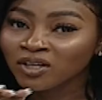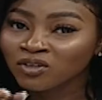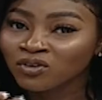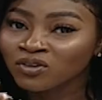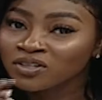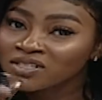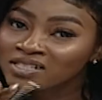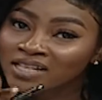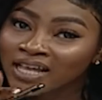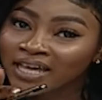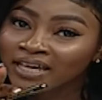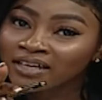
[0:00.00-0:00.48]
you
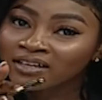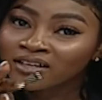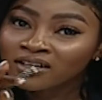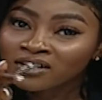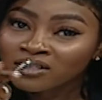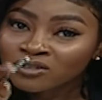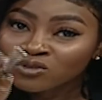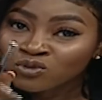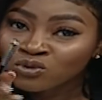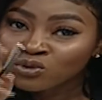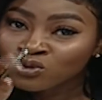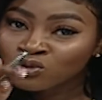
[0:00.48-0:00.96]
know, it's like
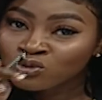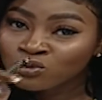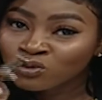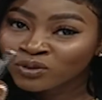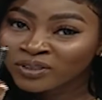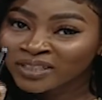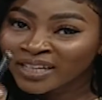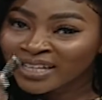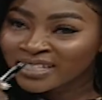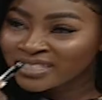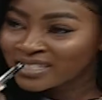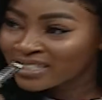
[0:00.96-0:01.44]
two
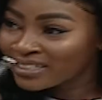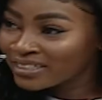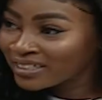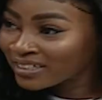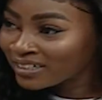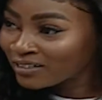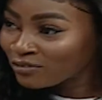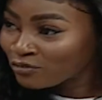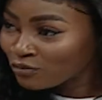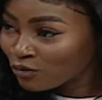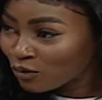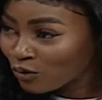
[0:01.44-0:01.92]
two thirty
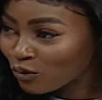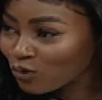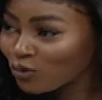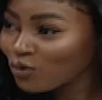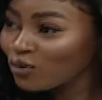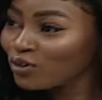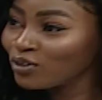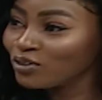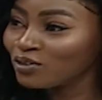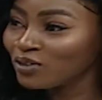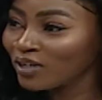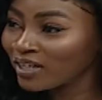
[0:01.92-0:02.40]
three four.
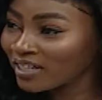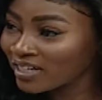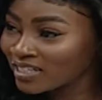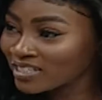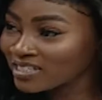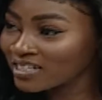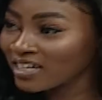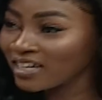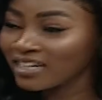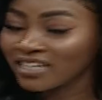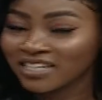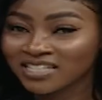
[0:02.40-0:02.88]
You
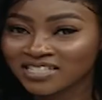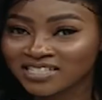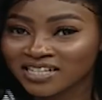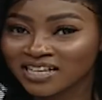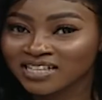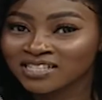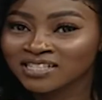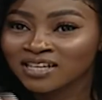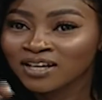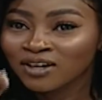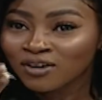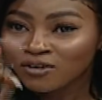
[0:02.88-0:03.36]
understand? He
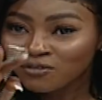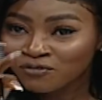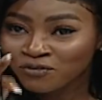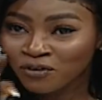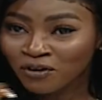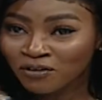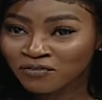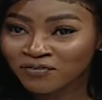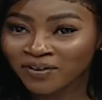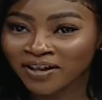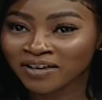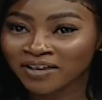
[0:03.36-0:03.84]
says
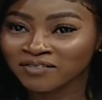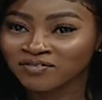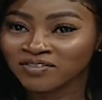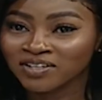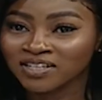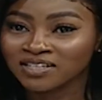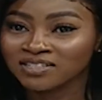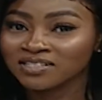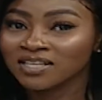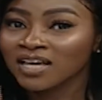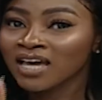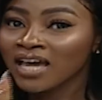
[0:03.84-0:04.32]
four five
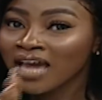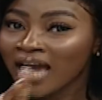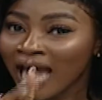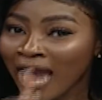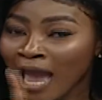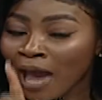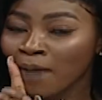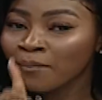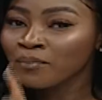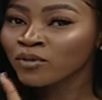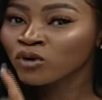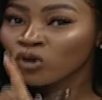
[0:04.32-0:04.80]
days.
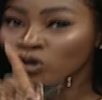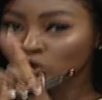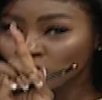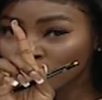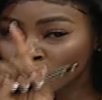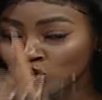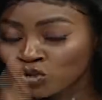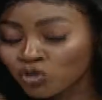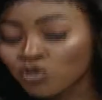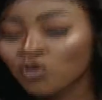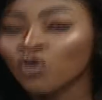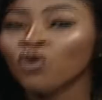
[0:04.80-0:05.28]
I'm not
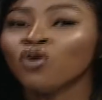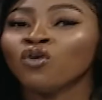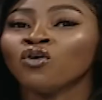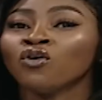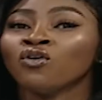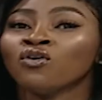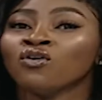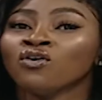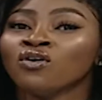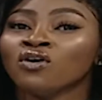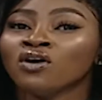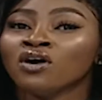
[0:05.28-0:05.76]

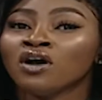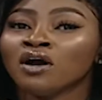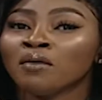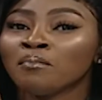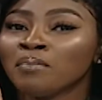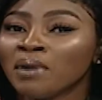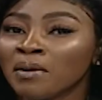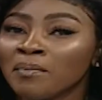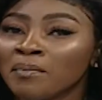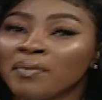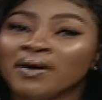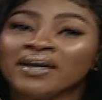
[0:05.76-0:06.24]
sure
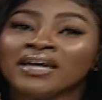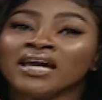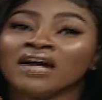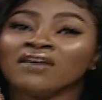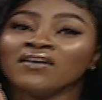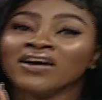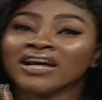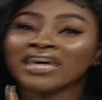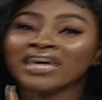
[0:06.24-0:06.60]
Baba Yara